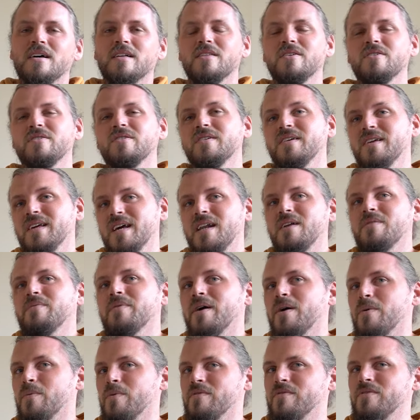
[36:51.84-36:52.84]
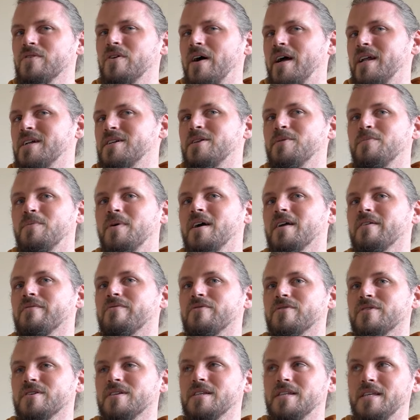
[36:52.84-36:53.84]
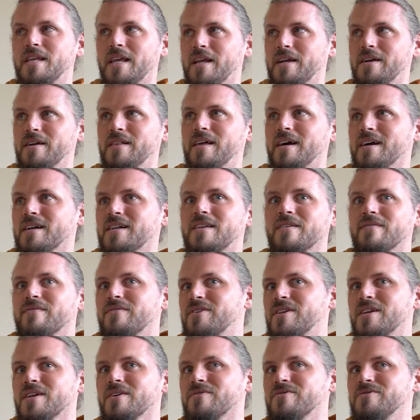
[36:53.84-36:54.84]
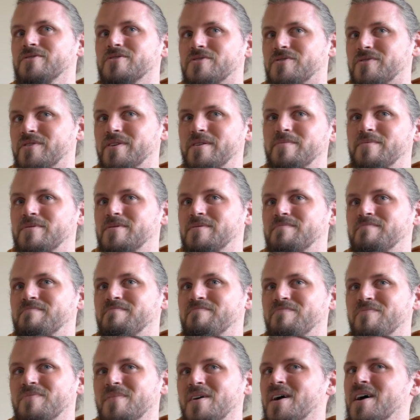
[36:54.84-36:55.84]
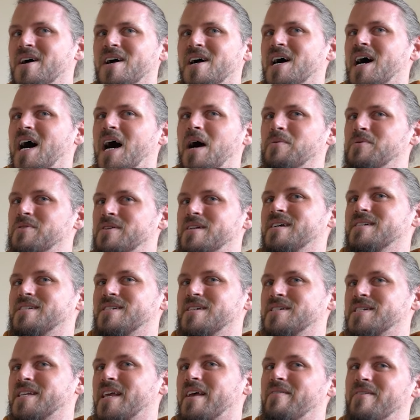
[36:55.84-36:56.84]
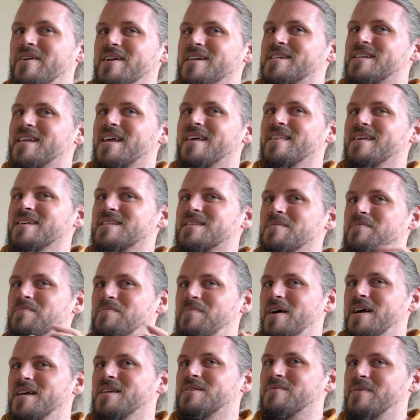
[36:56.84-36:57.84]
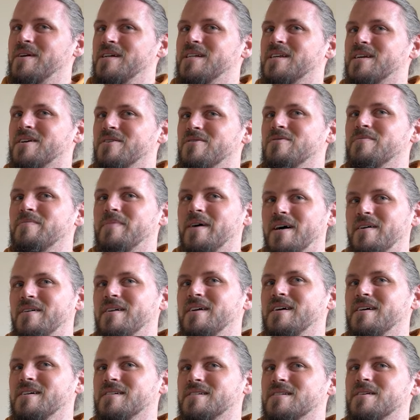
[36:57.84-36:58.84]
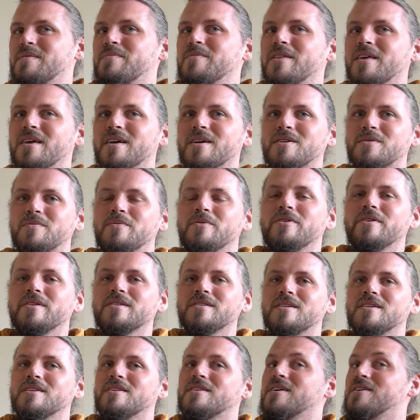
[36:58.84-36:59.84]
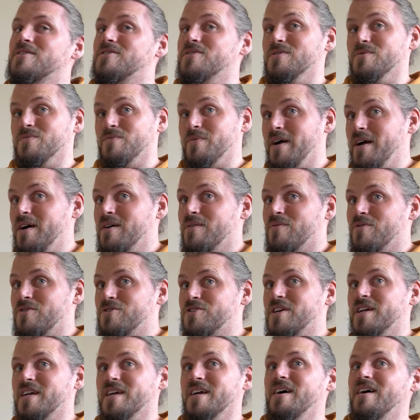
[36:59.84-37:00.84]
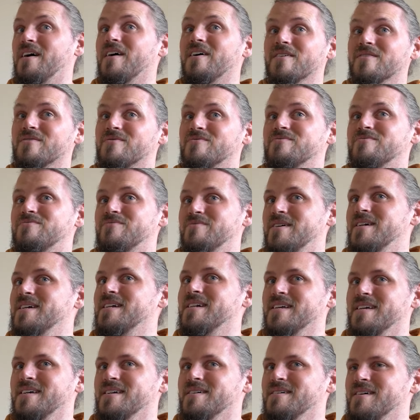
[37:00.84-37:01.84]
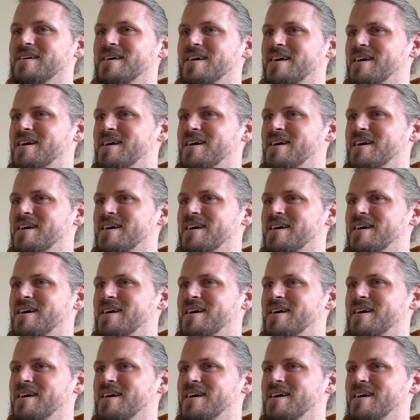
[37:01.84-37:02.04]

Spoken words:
You could get away with not actually paying for a single activity on your trip. I wouldn't necessarily say that's the best way to go about it, as some of the experiences such as whale watching aren't really